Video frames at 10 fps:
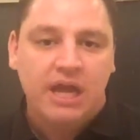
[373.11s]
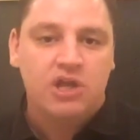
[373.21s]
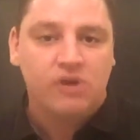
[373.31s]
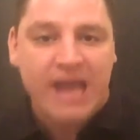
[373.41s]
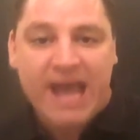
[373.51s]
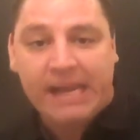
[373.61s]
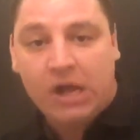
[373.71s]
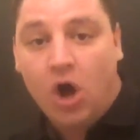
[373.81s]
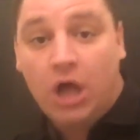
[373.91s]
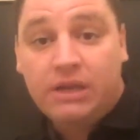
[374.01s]
And you're adding
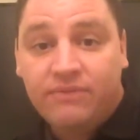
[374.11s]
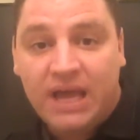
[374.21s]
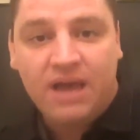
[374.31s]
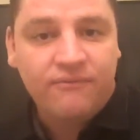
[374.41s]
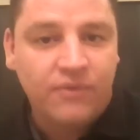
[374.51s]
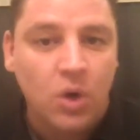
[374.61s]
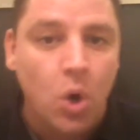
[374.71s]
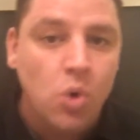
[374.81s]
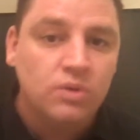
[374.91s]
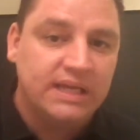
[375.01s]
all of that for
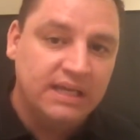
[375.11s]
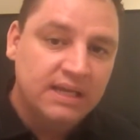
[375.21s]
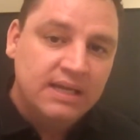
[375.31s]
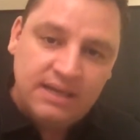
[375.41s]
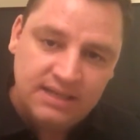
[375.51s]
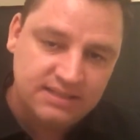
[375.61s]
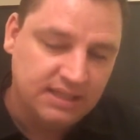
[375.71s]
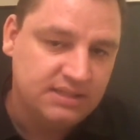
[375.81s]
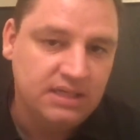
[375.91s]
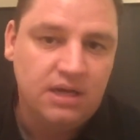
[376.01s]
only a
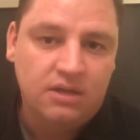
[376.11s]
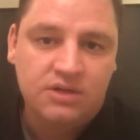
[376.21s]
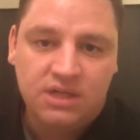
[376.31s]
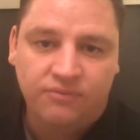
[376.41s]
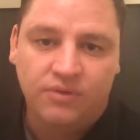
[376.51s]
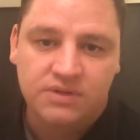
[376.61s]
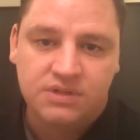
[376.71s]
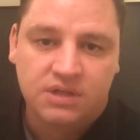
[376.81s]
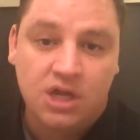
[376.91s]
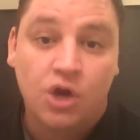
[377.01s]
$60
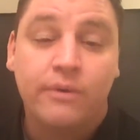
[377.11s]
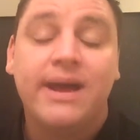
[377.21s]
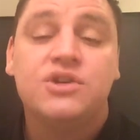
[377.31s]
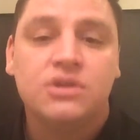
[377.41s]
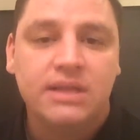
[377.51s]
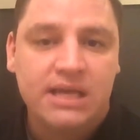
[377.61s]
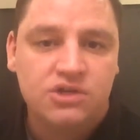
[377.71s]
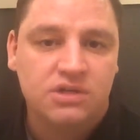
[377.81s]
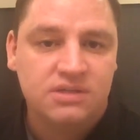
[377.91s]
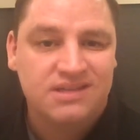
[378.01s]
difference.
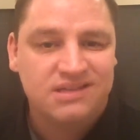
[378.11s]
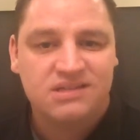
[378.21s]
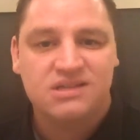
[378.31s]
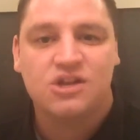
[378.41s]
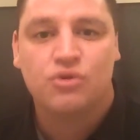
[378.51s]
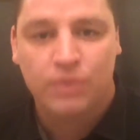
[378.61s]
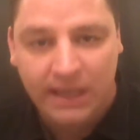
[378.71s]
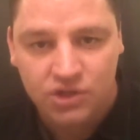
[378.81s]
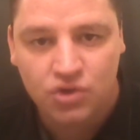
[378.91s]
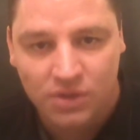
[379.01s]
Congratulations, this is a
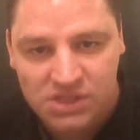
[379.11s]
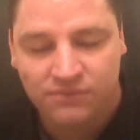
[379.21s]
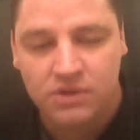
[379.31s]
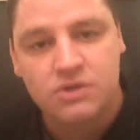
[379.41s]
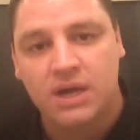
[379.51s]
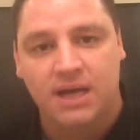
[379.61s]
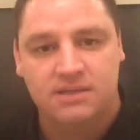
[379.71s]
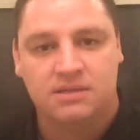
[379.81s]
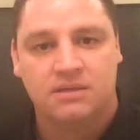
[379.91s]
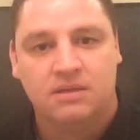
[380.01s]
great choice for you
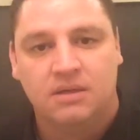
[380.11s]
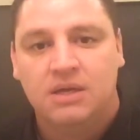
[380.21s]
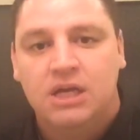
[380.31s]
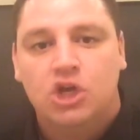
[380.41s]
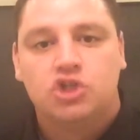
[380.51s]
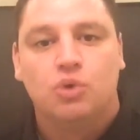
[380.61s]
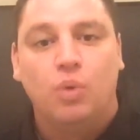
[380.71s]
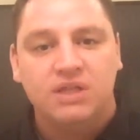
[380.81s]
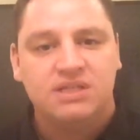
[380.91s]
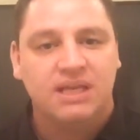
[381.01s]
guys. So
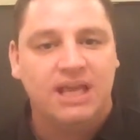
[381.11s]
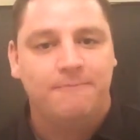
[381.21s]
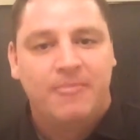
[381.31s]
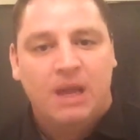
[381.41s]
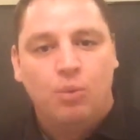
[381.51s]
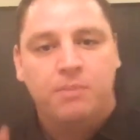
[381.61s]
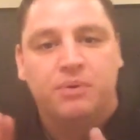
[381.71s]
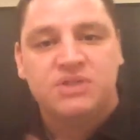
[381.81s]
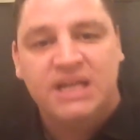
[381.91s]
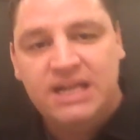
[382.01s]
once again, when
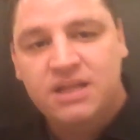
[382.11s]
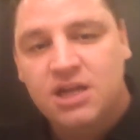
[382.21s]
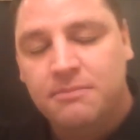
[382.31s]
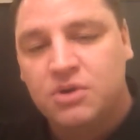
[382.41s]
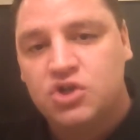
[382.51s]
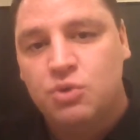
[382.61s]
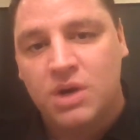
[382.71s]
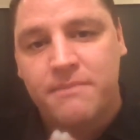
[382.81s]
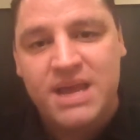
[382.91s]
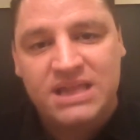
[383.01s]
presenting the numbers, you
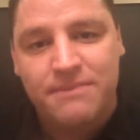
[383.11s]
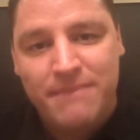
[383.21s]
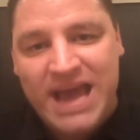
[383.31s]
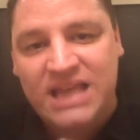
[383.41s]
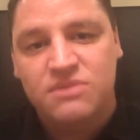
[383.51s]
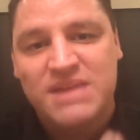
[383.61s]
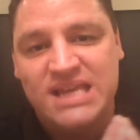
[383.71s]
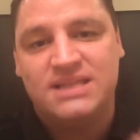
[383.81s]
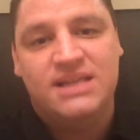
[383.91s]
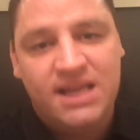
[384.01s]
want to make the math
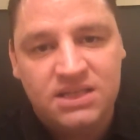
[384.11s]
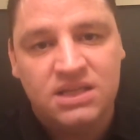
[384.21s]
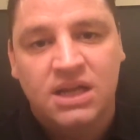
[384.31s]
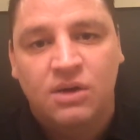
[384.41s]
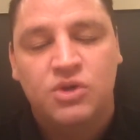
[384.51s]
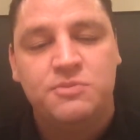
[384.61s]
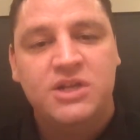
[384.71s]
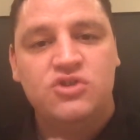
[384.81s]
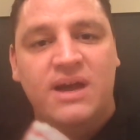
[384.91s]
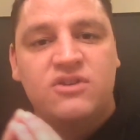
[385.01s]
make sense, which
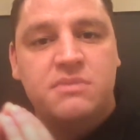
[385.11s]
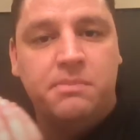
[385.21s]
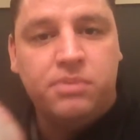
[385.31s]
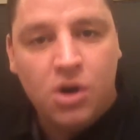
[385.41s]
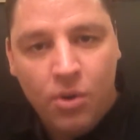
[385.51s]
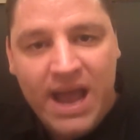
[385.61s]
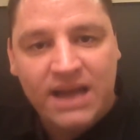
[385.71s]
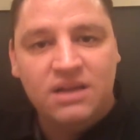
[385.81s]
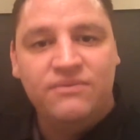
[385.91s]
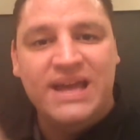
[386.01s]
means you have to be
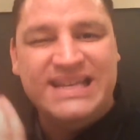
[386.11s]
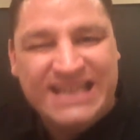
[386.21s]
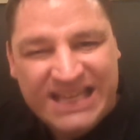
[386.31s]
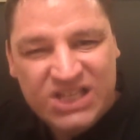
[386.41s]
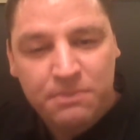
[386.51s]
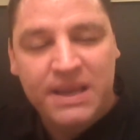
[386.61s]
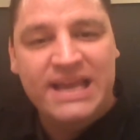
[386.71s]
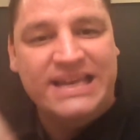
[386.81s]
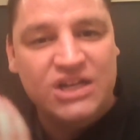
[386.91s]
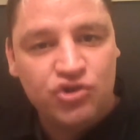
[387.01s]
proactive,
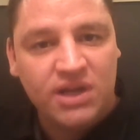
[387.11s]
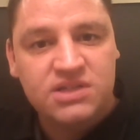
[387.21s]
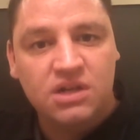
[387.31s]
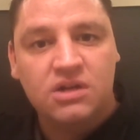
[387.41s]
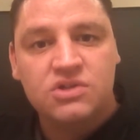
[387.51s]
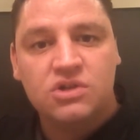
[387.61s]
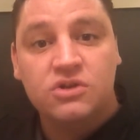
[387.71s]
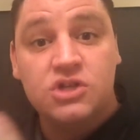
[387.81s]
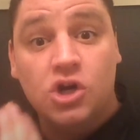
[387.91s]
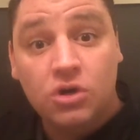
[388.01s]
anticipate and address their
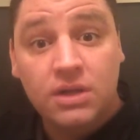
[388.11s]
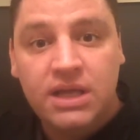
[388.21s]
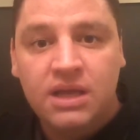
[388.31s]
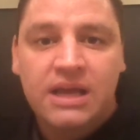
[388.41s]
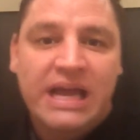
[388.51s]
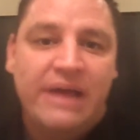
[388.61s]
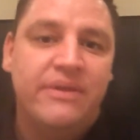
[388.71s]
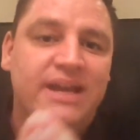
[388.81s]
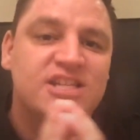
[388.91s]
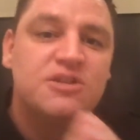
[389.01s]
concerns early, and
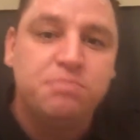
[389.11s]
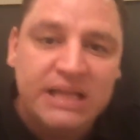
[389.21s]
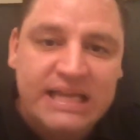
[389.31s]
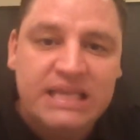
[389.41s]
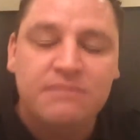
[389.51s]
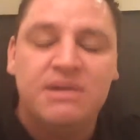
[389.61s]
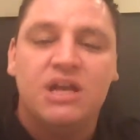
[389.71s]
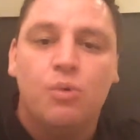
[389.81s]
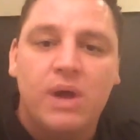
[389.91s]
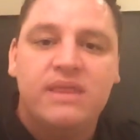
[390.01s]
then explain them in
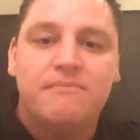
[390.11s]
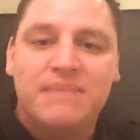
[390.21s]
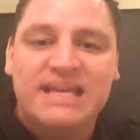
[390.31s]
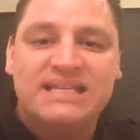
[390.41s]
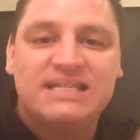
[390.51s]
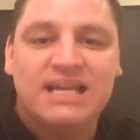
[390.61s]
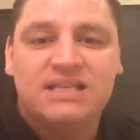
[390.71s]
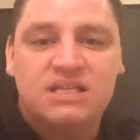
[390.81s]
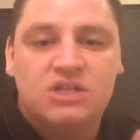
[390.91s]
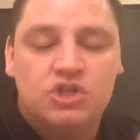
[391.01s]
a way that makes
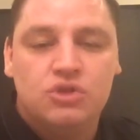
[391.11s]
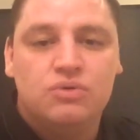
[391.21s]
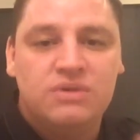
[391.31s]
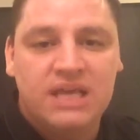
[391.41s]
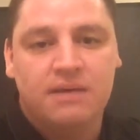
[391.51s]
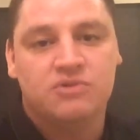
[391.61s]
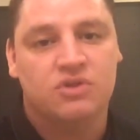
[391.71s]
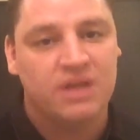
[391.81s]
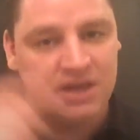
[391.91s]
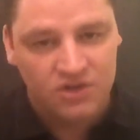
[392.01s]
sense to them so
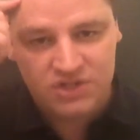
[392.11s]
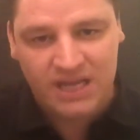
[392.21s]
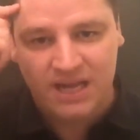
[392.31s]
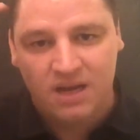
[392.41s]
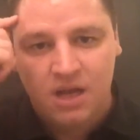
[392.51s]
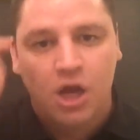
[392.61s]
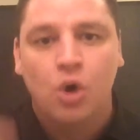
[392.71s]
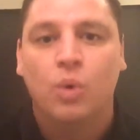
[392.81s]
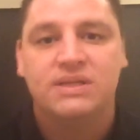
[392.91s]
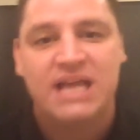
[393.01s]
they understand
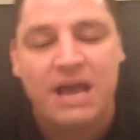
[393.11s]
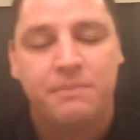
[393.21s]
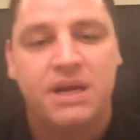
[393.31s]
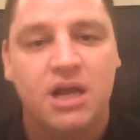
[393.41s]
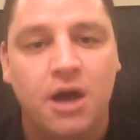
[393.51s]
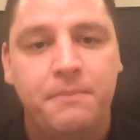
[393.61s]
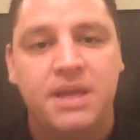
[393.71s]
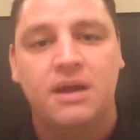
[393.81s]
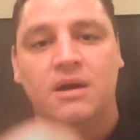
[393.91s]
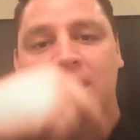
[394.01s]
what's happening up
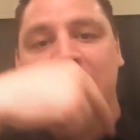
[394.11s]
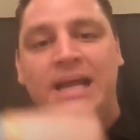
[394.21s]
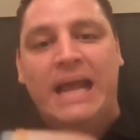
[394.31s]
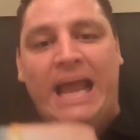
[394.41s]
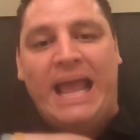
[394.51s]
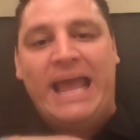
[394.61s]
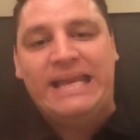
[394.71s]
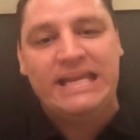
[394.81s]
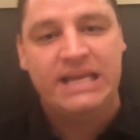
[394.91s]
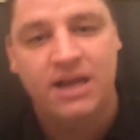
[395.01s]
here and
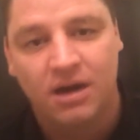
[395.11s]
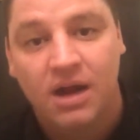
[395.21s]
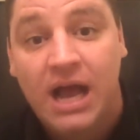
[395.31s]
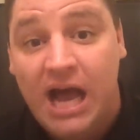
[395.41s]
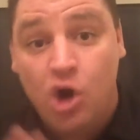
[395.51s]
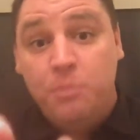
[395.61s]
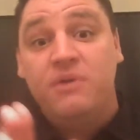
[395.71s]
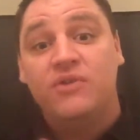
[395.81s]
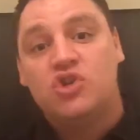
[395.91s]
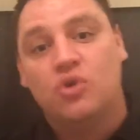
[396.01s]
in here. I hope
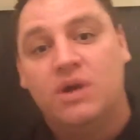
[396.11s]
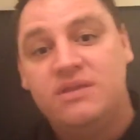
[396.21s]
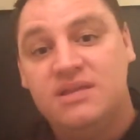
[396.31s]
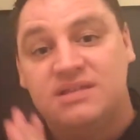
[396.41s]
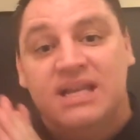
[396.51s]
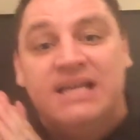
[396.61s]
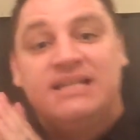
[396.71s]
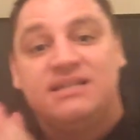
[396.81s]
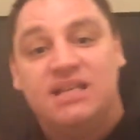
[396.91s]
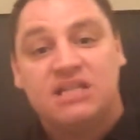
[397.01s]
you've enjoyed these
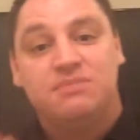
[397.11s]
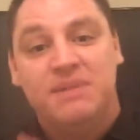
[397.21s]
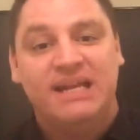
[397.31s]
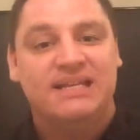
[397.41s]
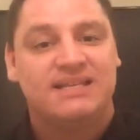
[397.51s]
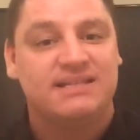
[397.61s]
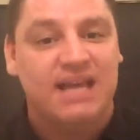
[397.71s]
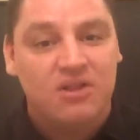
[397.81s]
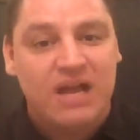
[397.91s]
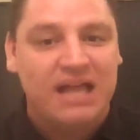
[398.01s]
6-minute
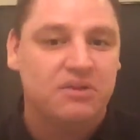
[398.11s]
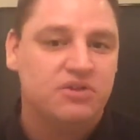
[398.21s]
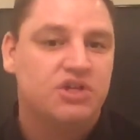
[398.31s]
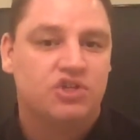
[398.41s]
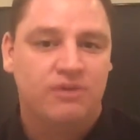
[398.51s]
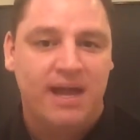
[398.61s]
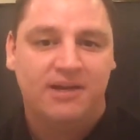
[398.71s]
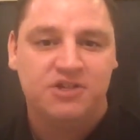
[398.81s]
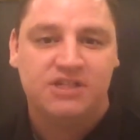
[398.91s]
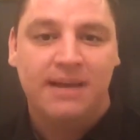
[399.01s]
Sellchology
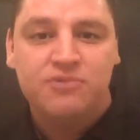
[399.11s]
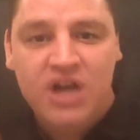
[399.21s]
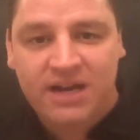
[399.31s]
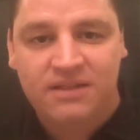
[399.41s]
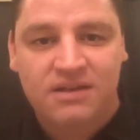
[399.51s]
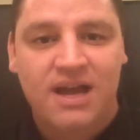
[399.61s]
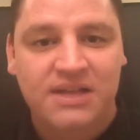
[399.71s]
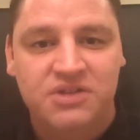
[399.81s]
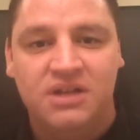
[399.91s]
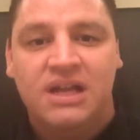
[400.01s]
strategies. I'm Jonathan
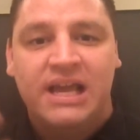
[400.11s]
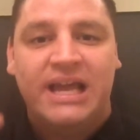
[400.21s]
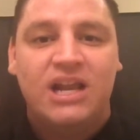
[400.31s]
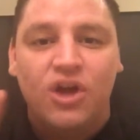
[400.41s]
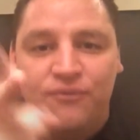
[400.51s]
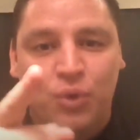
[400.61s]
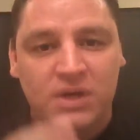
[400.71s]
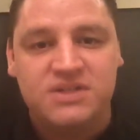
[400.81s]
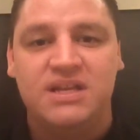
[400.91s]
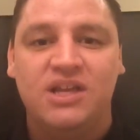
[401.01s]
Dawson, and I look forward to
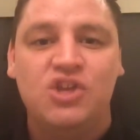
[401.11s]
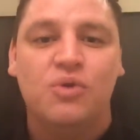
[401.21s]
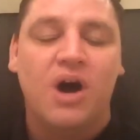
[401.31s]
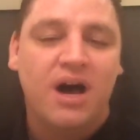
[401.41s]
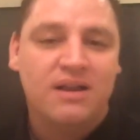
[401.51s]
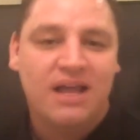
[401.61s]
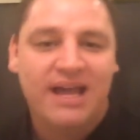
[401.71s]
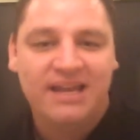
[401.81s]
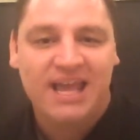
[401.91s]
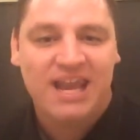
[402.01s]
seeing you
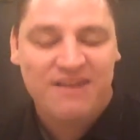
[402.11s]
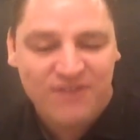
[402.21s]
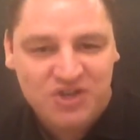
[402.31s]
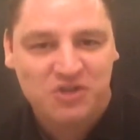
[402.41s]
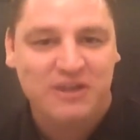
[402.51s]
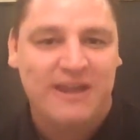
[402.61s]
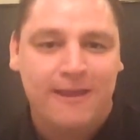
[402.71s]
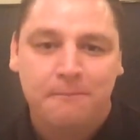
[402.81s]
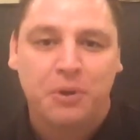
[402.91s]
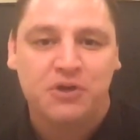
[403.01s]
online and eventually
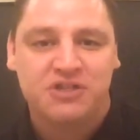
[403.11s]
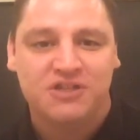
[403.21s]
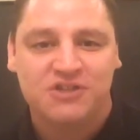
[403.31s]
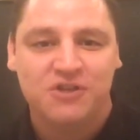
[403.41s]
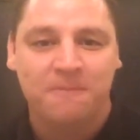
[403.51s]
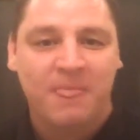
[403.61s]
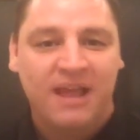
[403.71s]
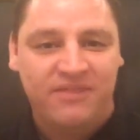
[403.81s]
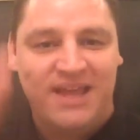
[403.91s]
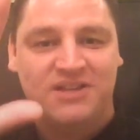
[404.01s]
in person soon.
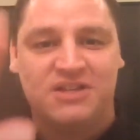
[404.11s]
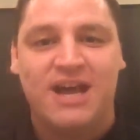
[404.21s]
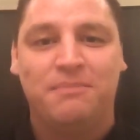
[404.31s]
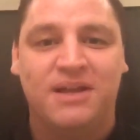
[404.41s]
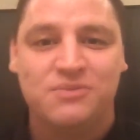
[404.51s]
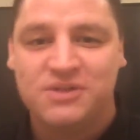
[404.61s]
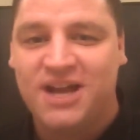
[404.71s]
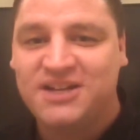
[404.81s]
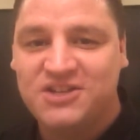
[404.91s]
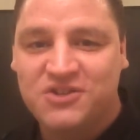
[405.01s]
Thanks. God bless. We'll
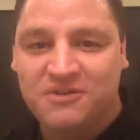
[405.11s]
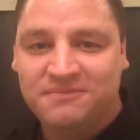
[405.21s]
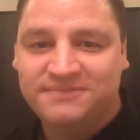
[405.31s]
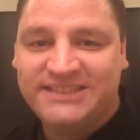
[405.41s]
talk to you soon.